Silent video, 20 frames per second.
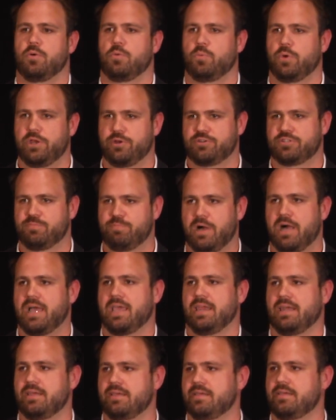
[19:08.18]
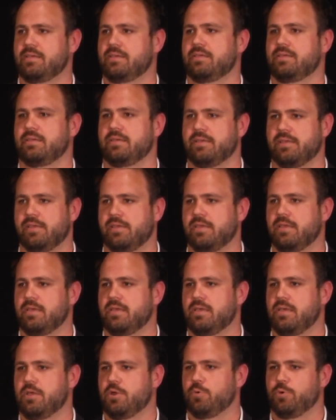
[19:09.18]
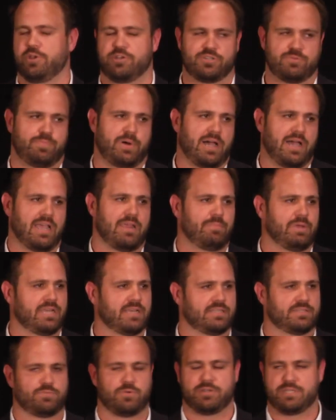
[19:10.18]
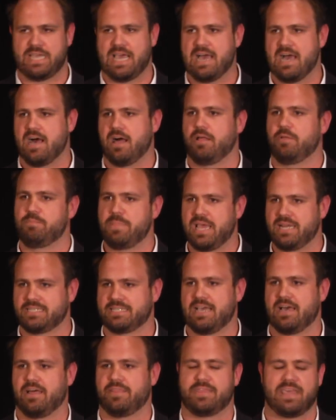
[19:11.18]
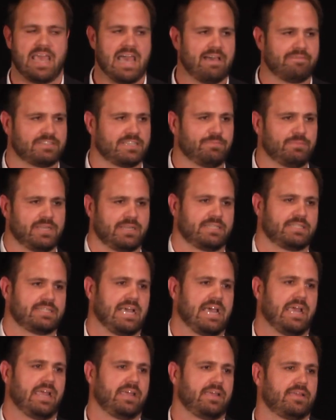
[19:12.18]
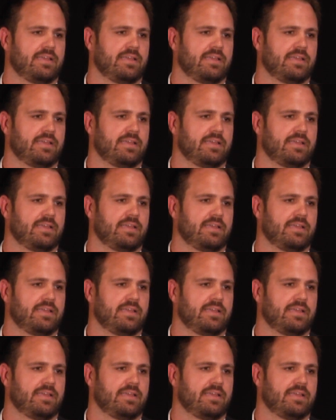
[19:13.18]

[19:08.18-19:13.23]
Readers are buying. Readers are buying because Rodale, Men's Health, they have something to say.